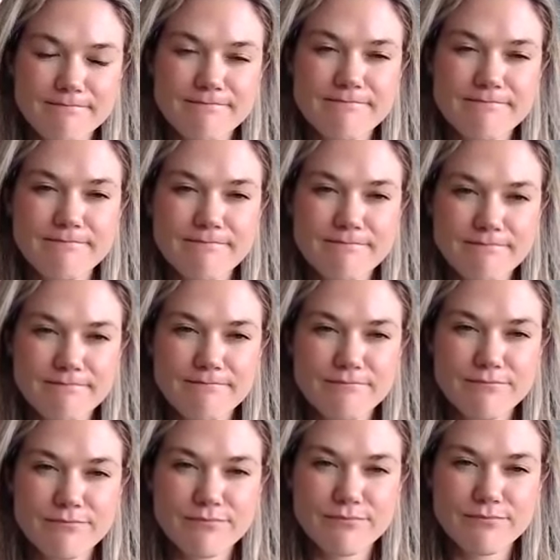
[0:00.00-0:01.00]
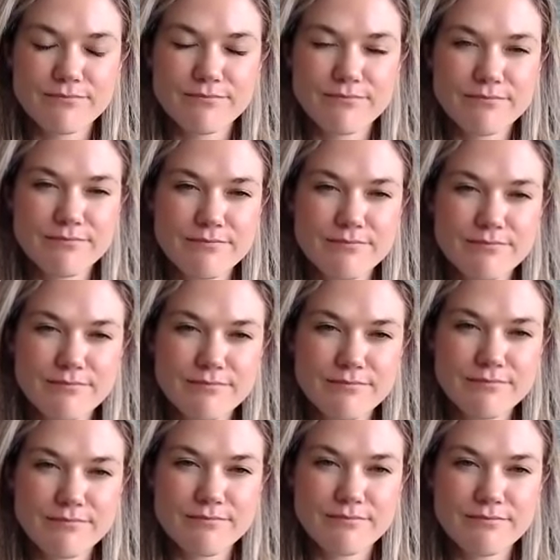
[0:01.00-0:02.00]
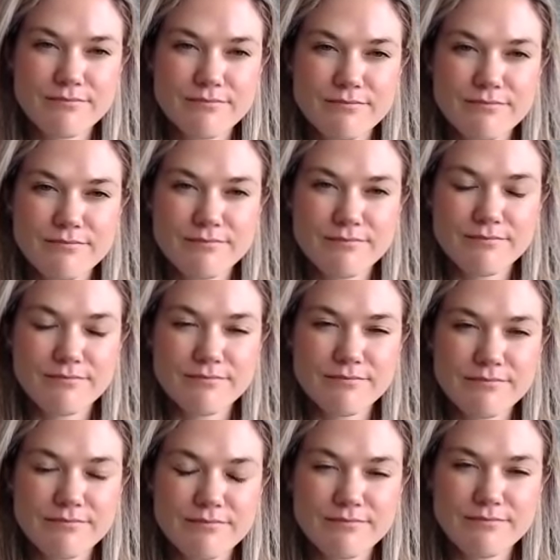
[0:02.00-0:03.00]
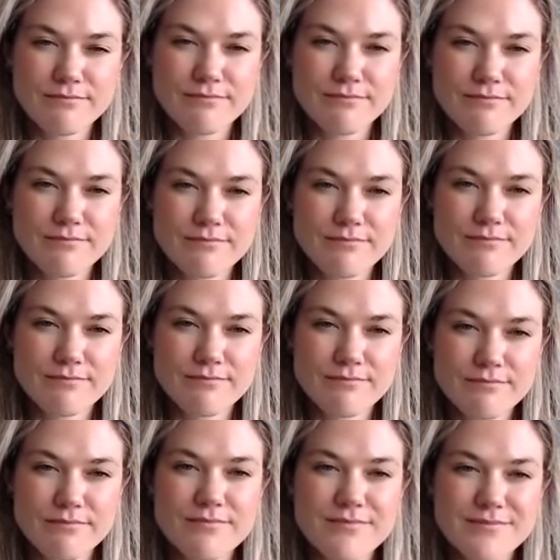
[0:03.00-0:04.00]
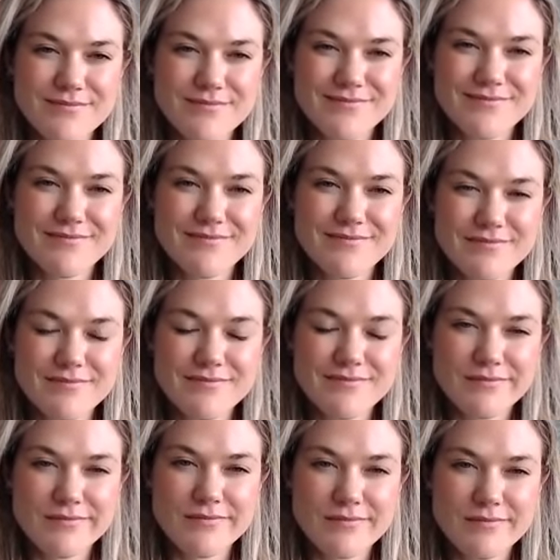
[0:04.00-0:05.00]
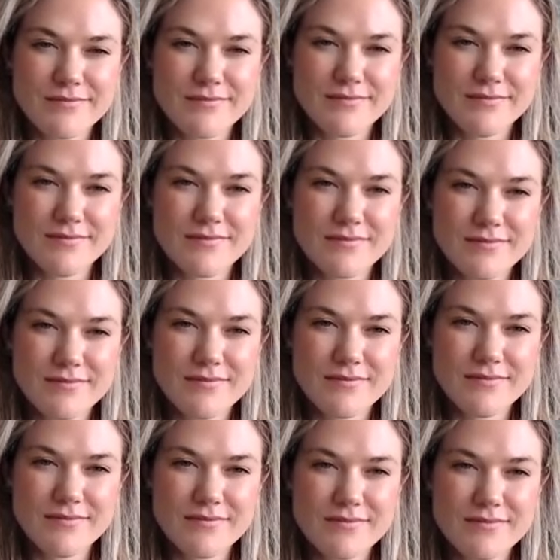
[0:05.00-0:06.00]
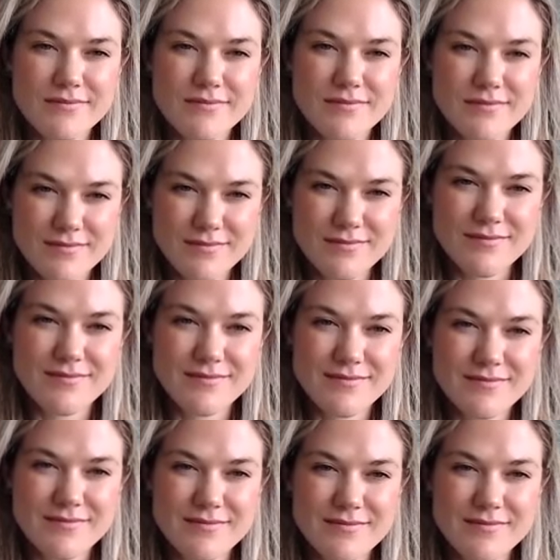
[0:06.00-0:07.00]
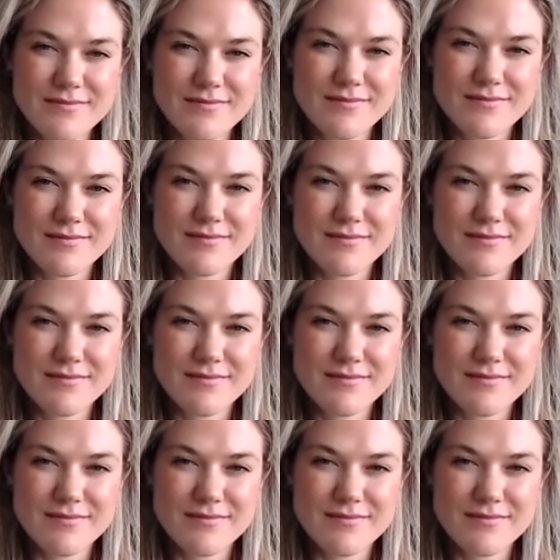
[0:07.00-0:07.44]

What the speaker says: This person isn't speaking.